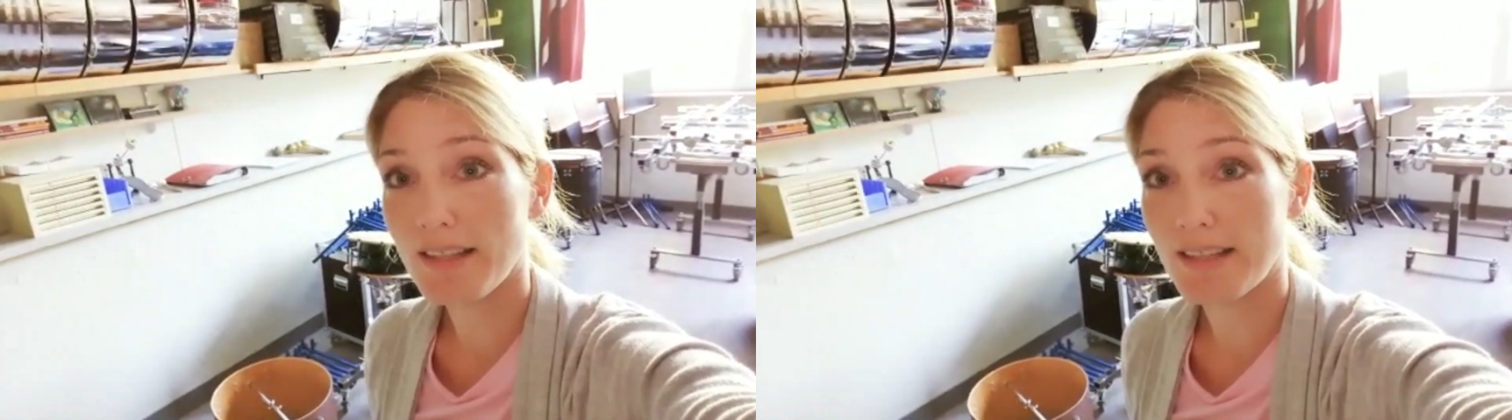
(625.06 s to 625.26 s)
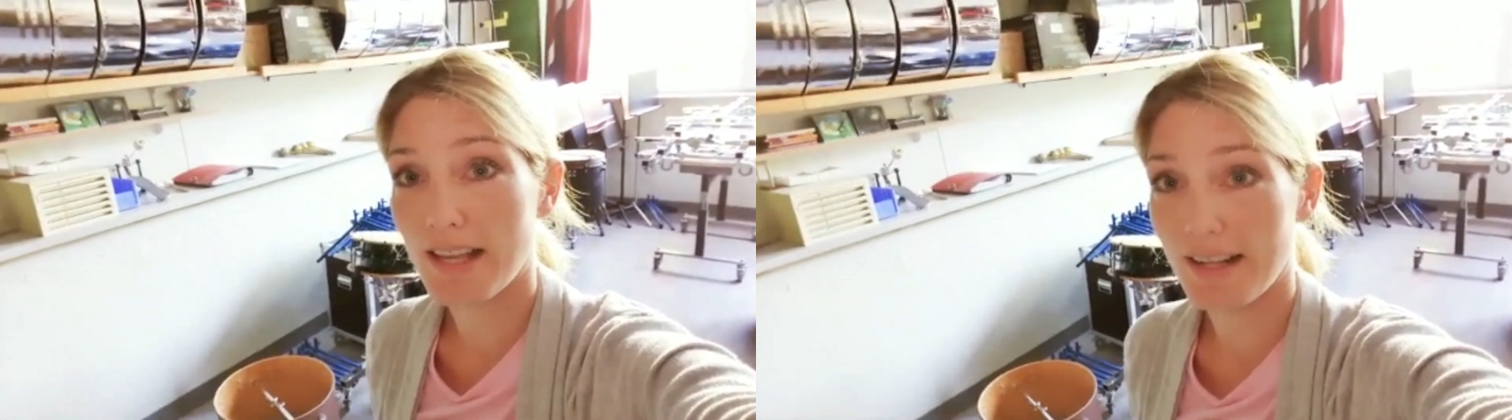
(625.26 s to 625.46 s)

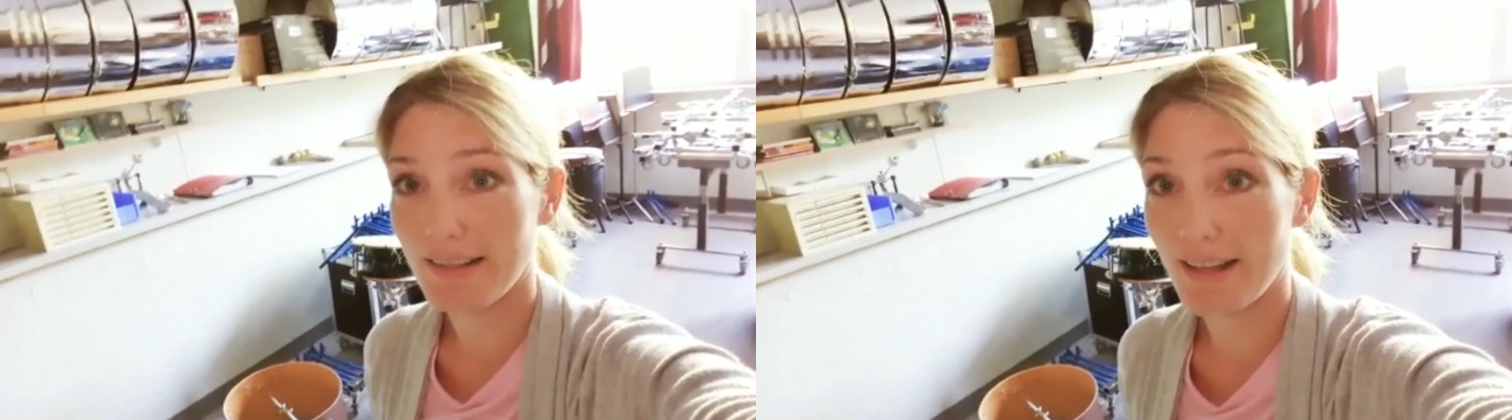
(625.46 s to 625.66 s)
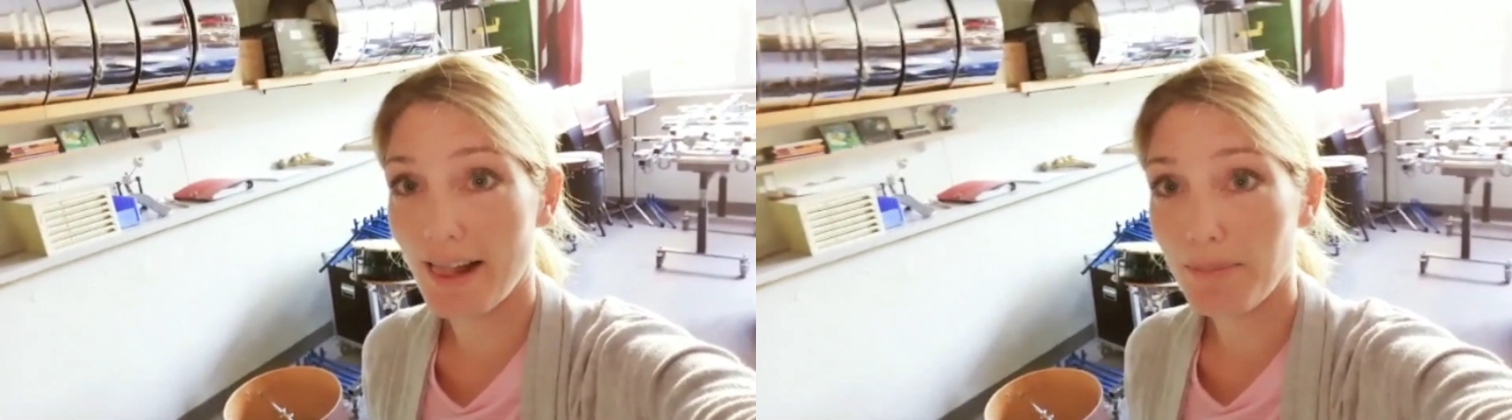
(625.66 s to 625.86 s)
and
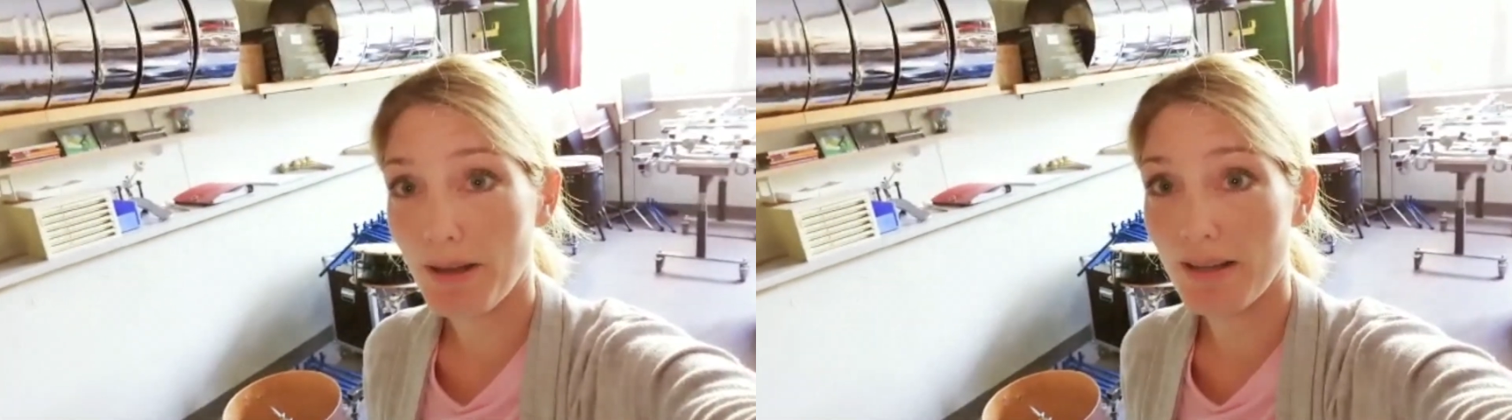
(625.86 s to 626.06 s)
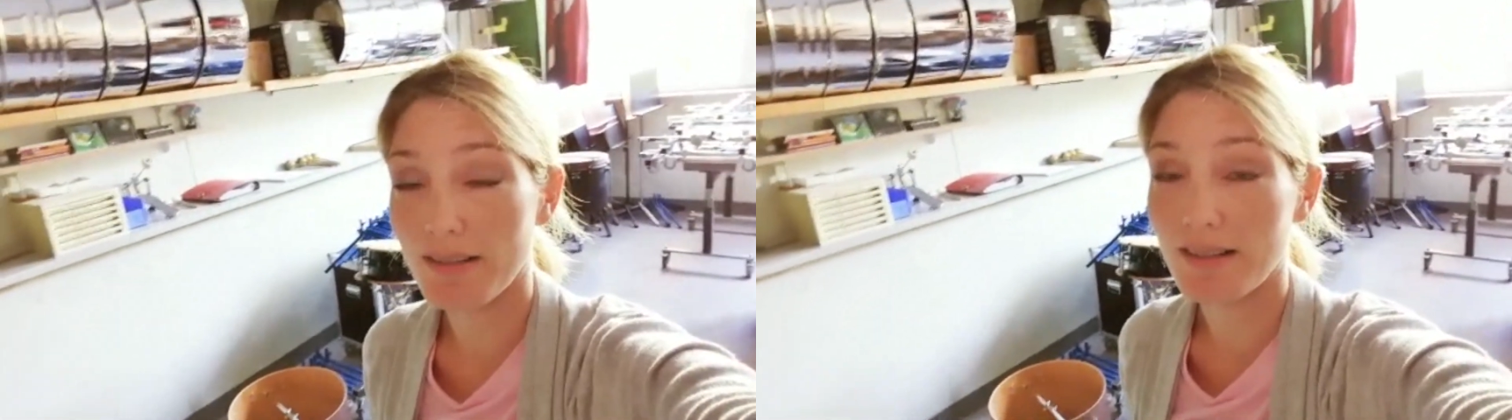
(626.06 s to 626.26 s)
help
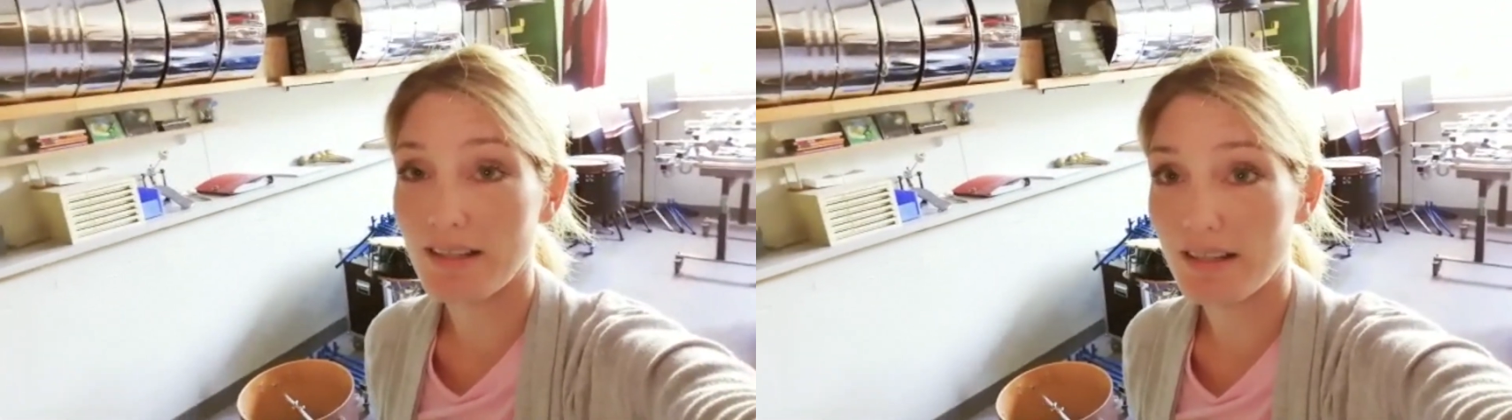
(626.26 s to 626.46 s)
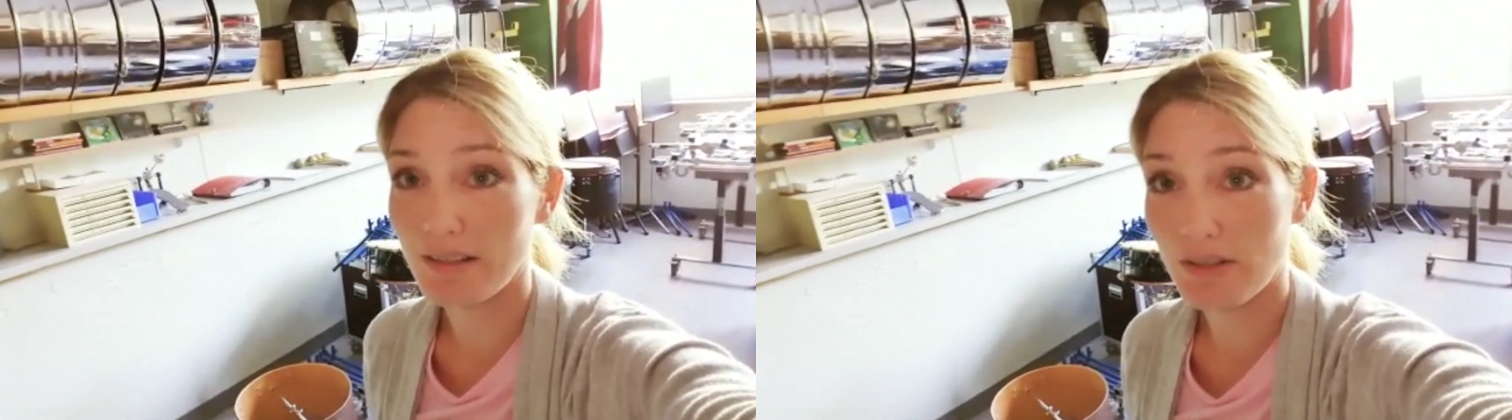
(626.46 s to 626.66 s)
us
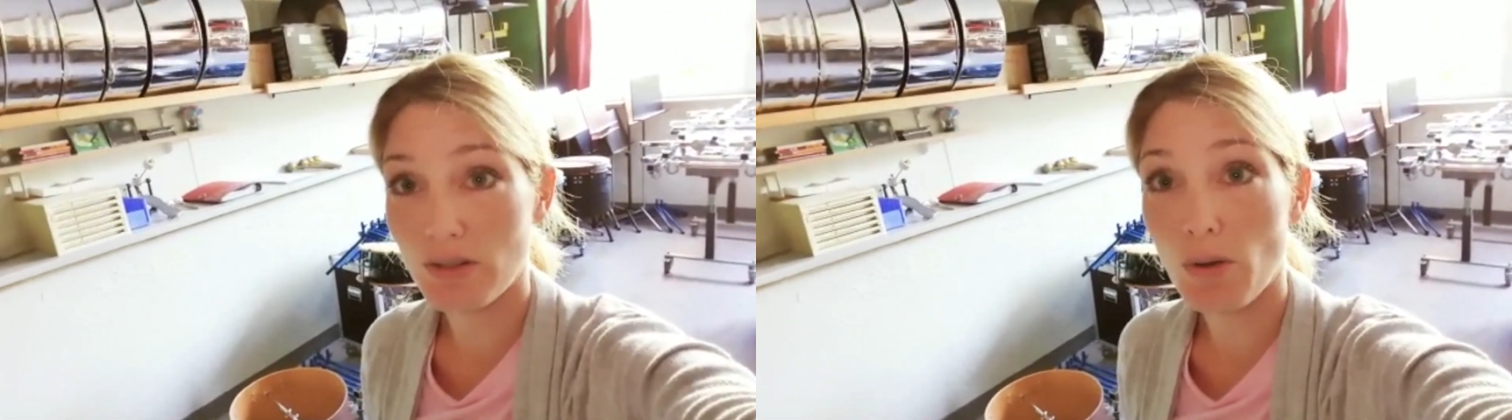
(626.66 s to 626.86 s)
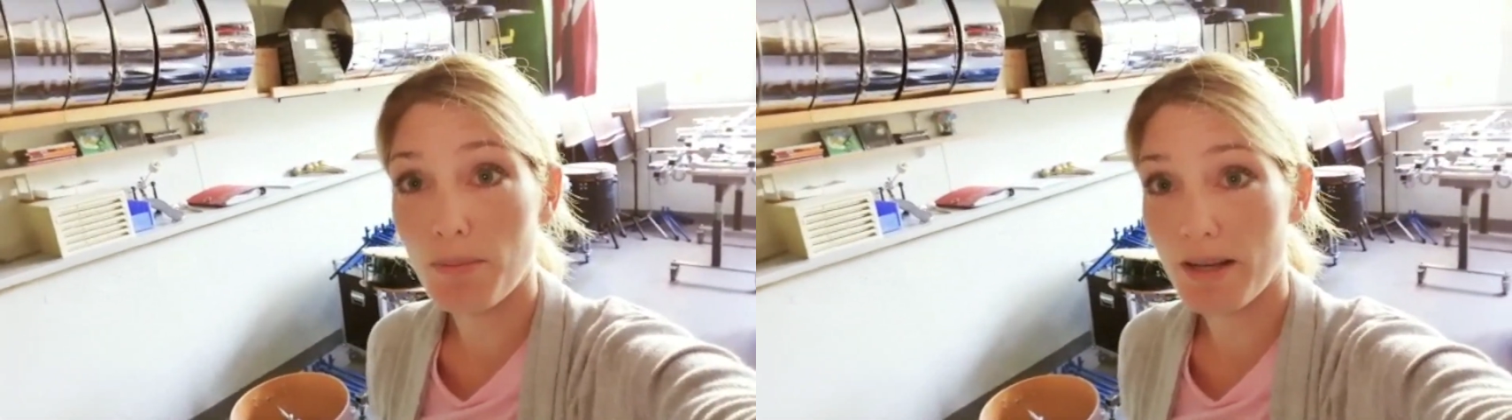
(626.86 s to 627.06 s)
in so
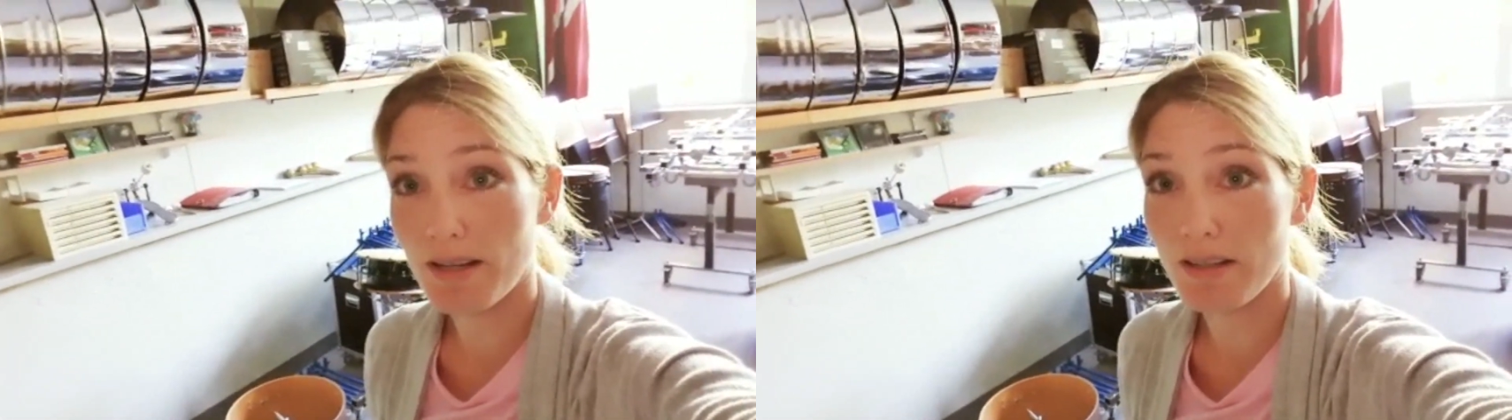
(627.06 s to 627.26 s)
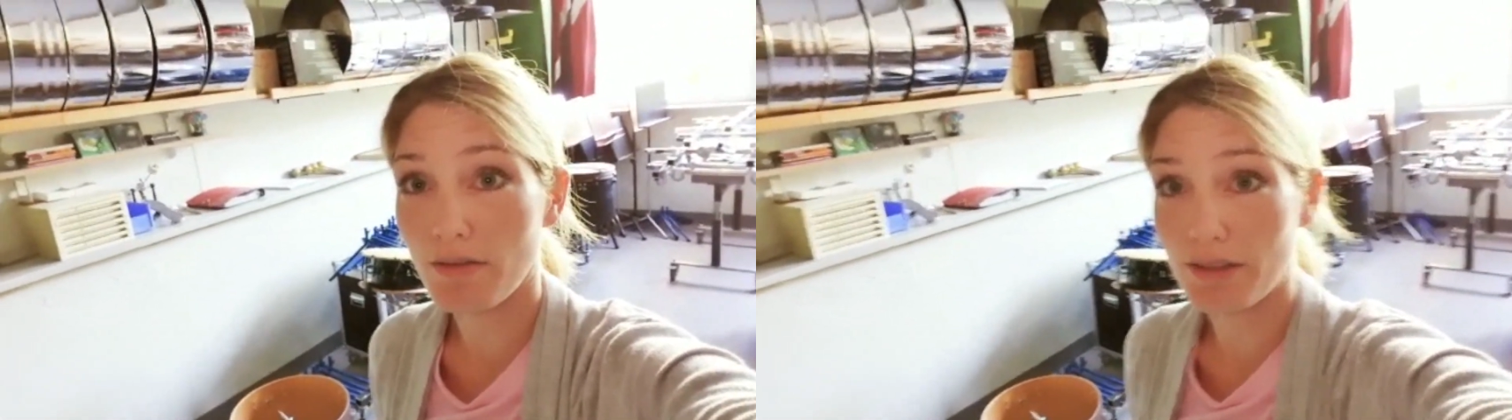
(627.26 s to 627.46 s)
many
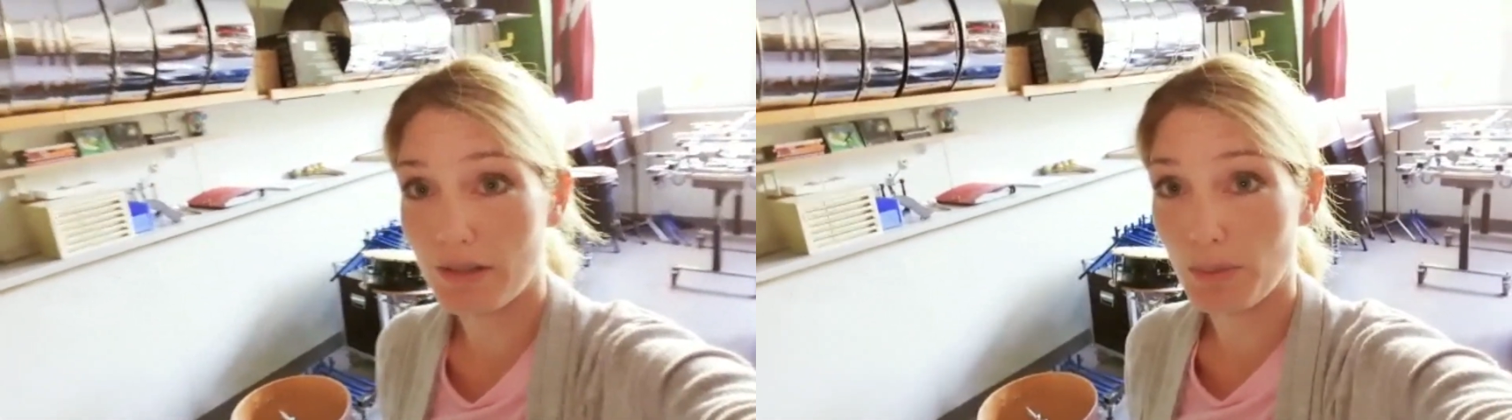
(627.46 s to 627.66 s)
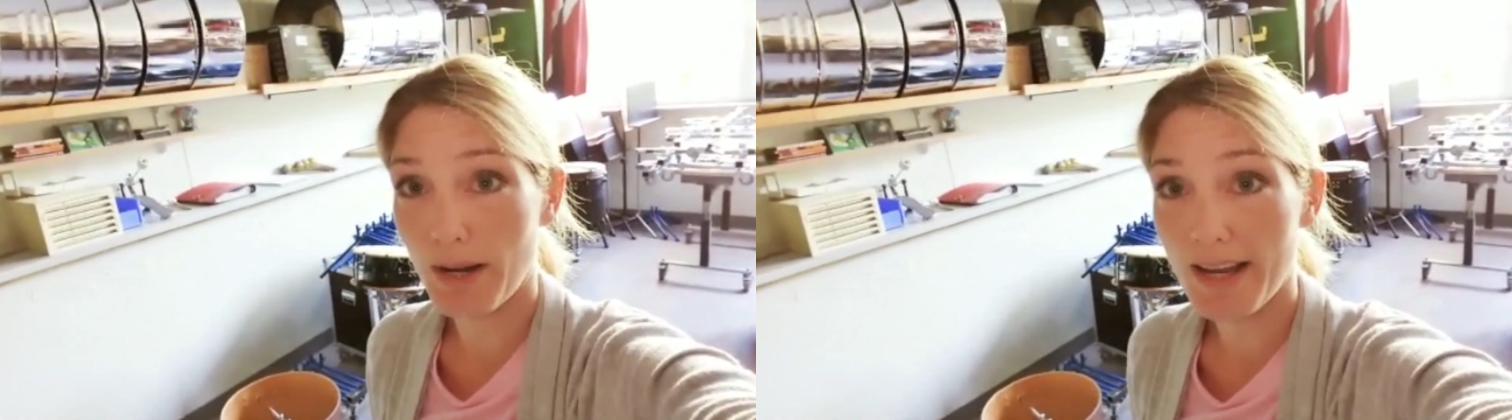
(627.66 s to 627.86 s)
different
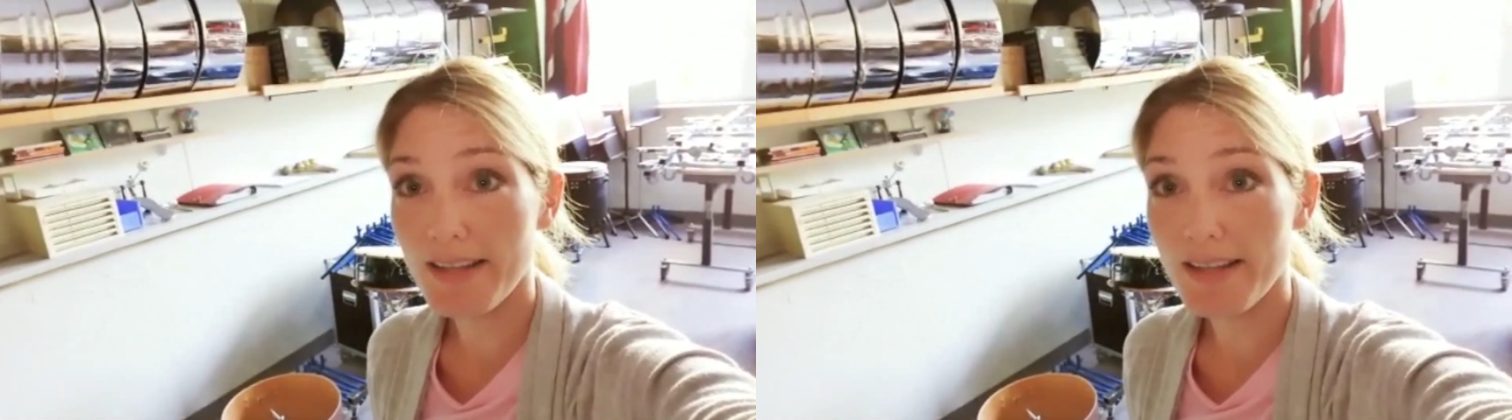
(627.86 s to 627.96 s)
ways.